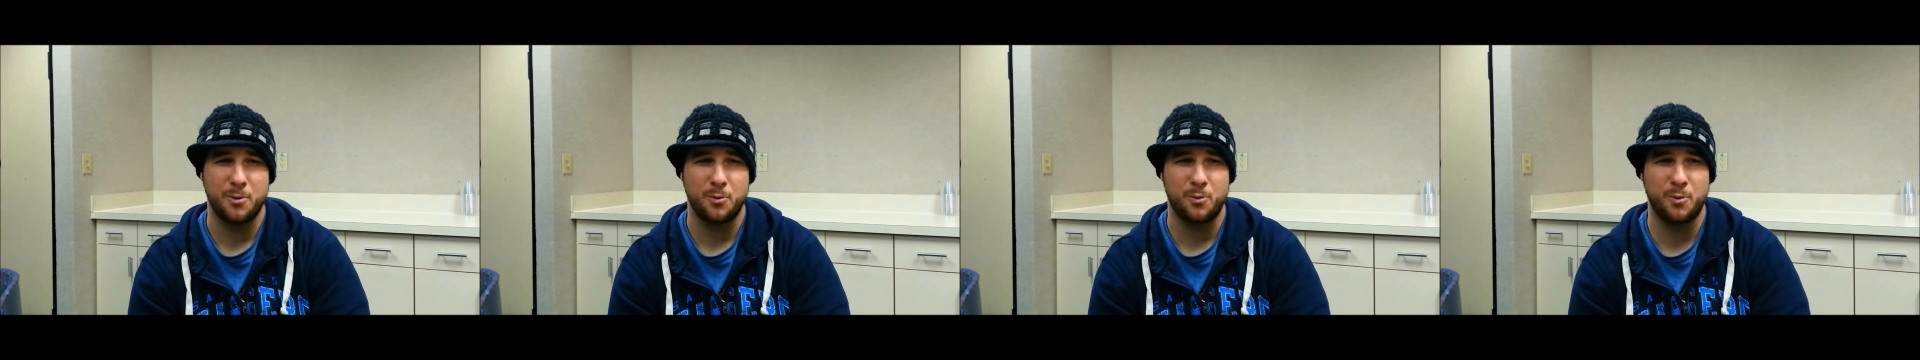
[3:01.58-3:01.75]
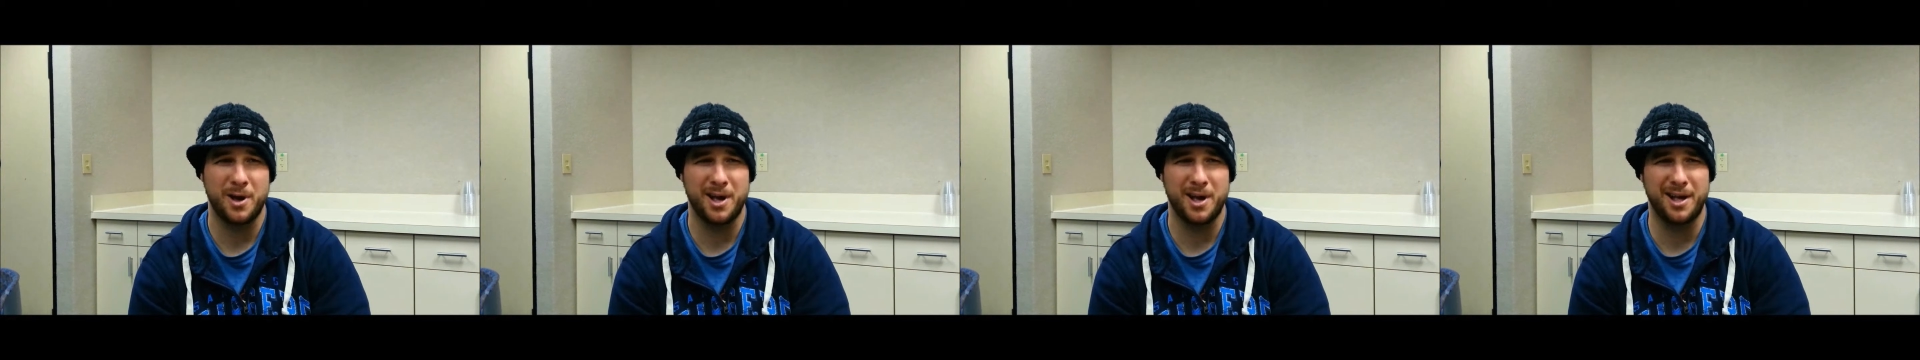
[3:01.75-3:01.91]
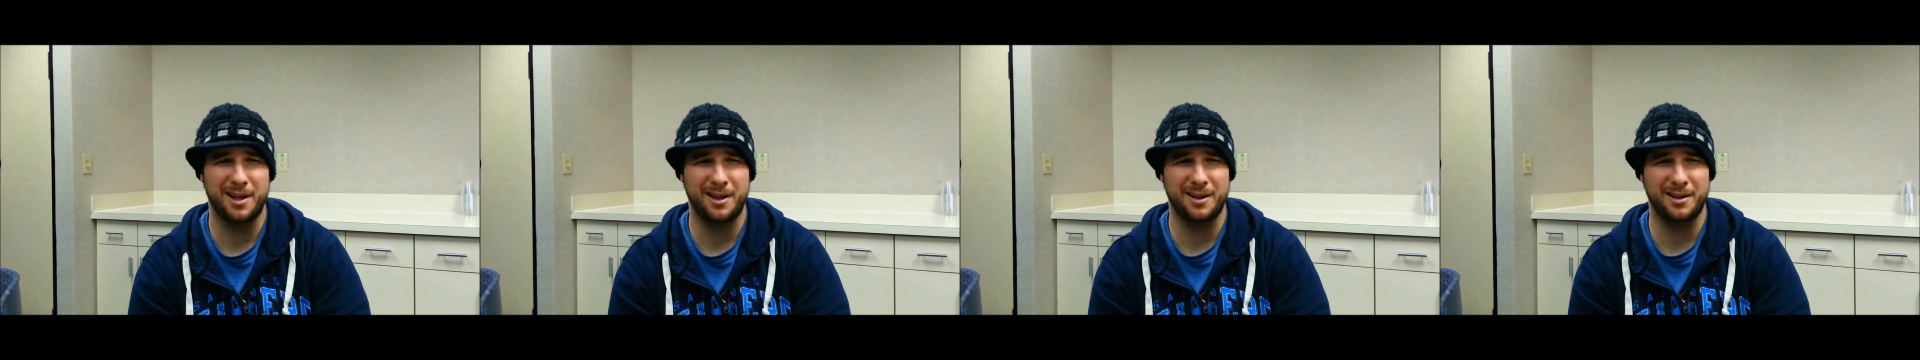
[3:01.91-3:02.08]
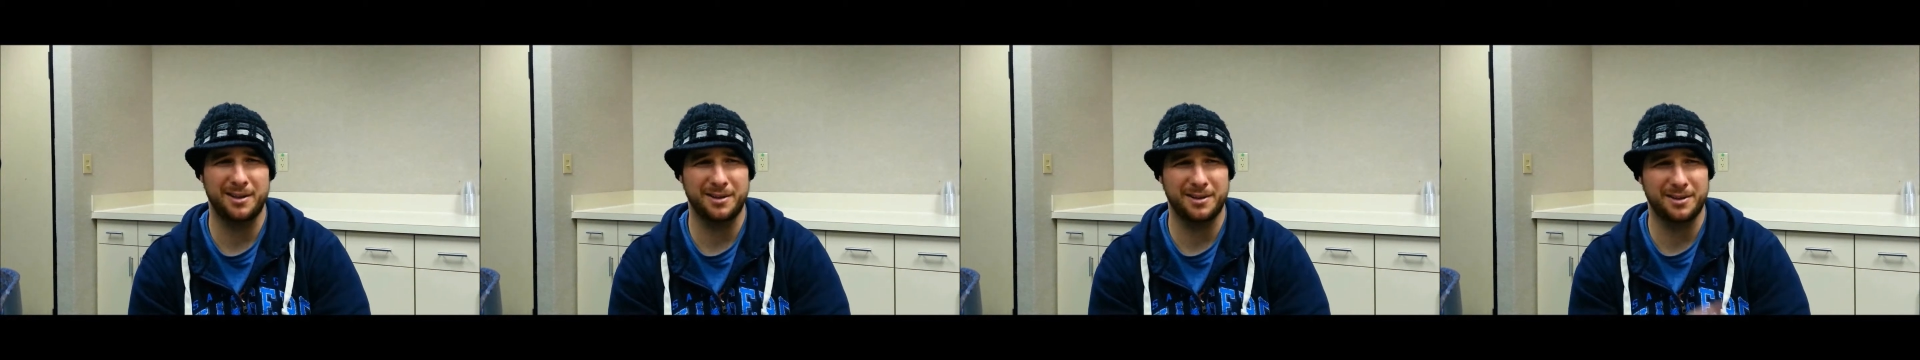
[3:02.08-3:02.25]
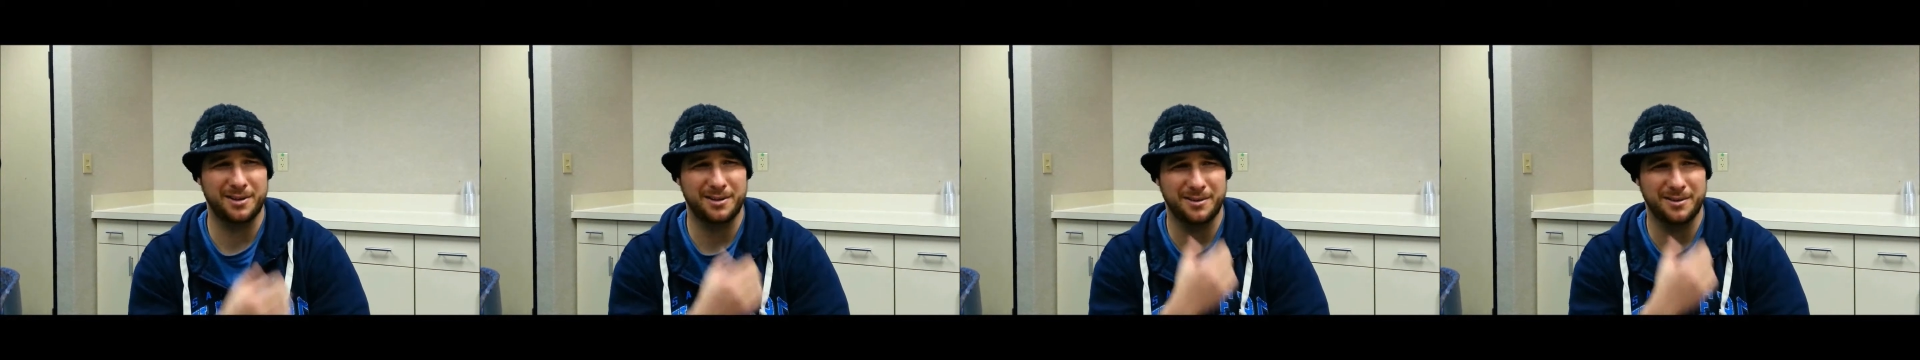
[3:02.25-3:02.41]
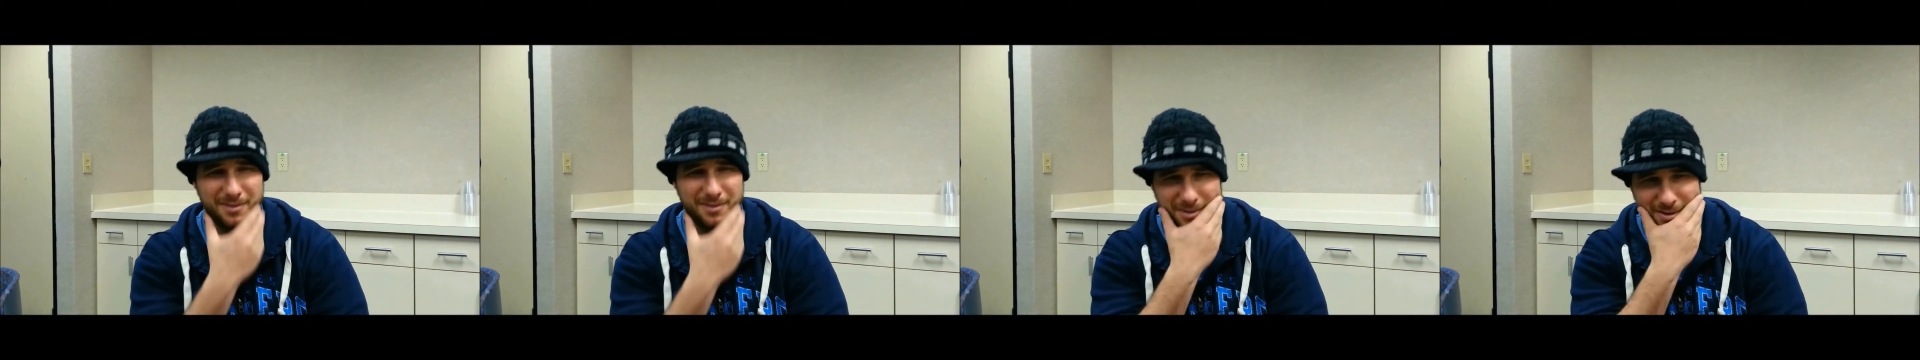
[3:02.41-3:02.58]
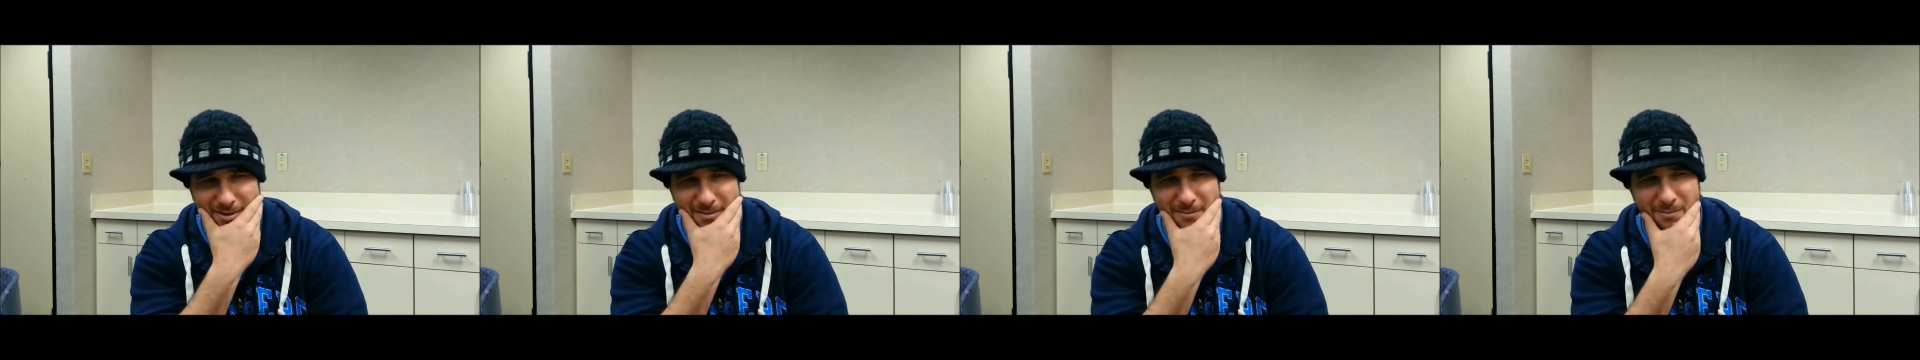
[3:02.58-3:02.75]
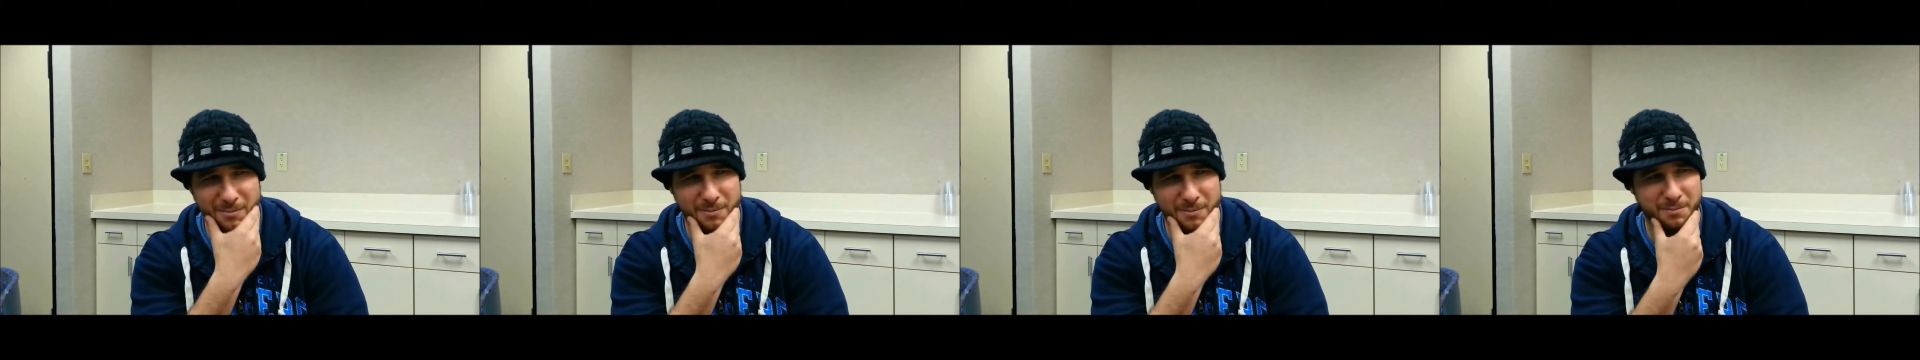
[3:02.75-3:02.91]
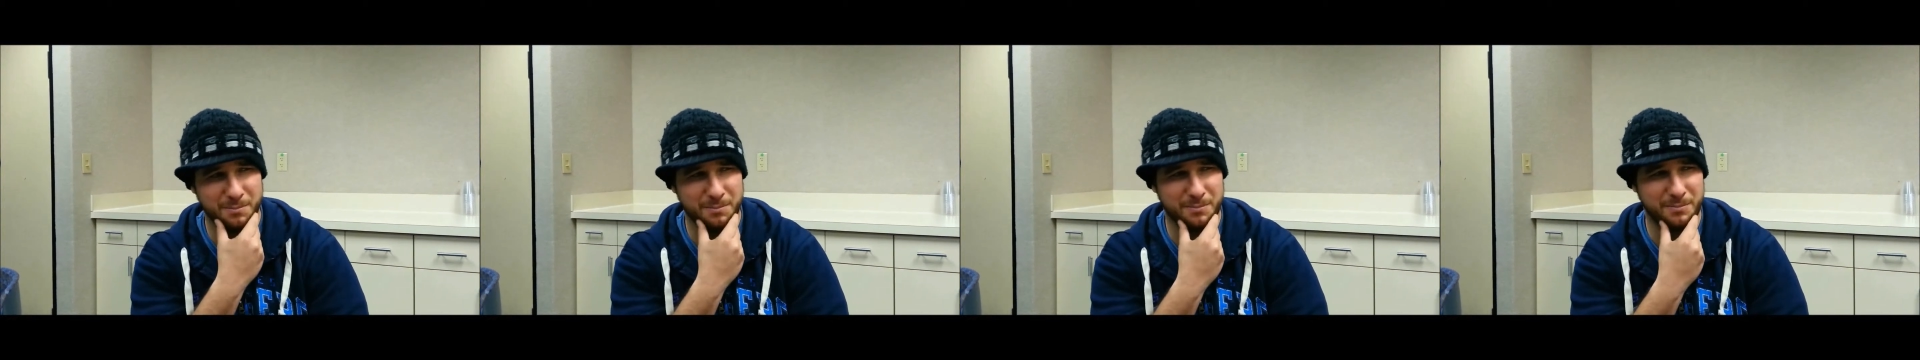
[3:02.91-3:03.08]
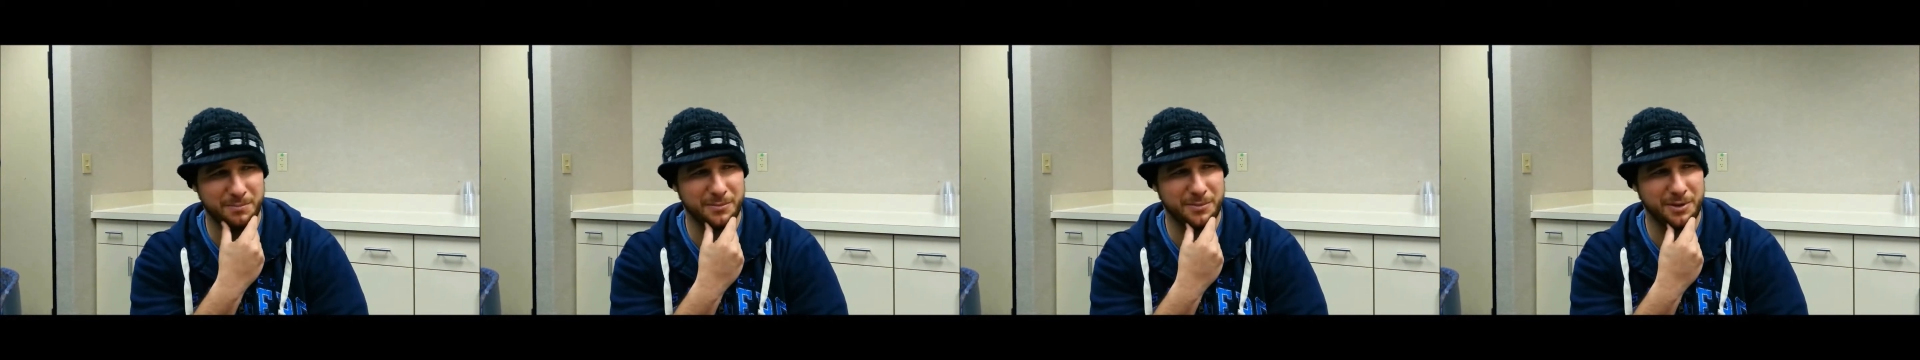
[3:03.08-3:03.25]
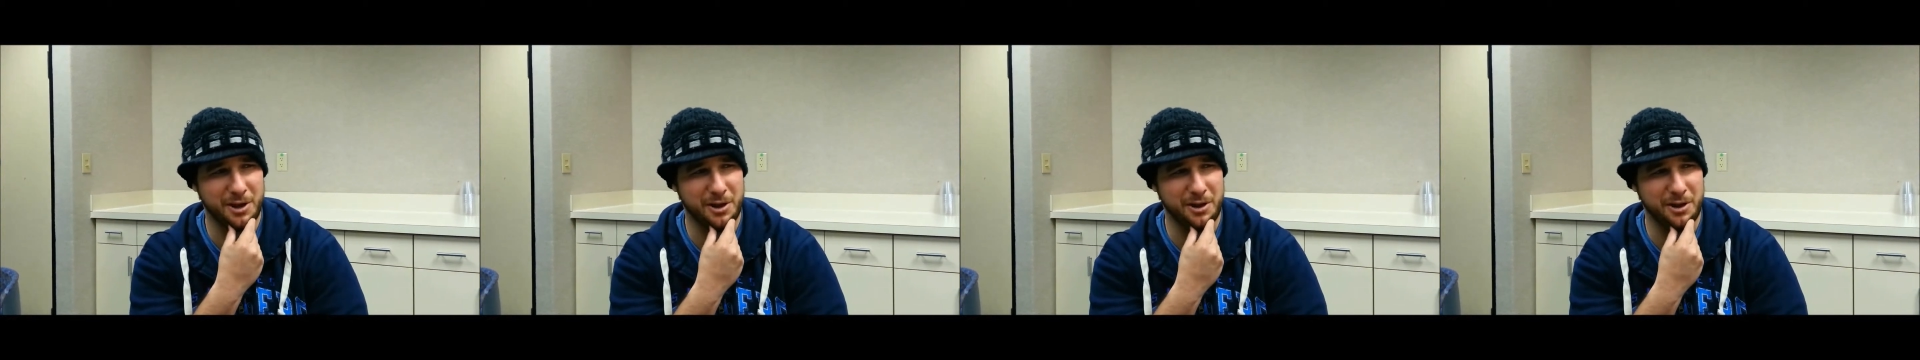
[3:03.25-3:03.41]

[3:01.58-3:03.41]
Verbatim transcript: Well, the